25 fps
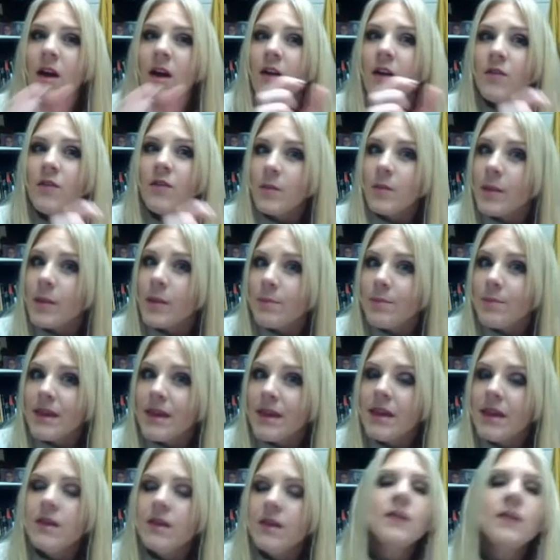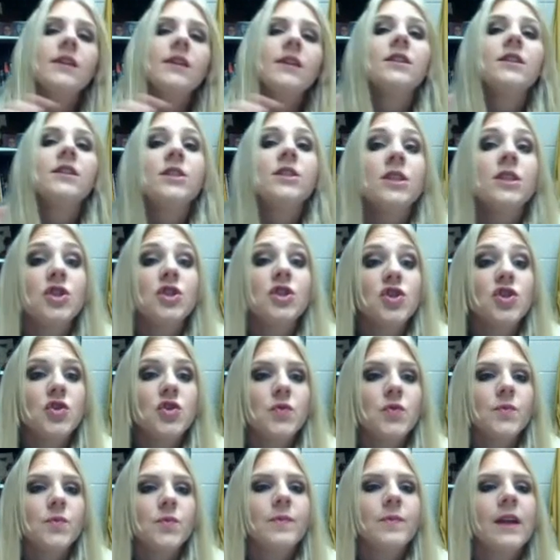from the be to do.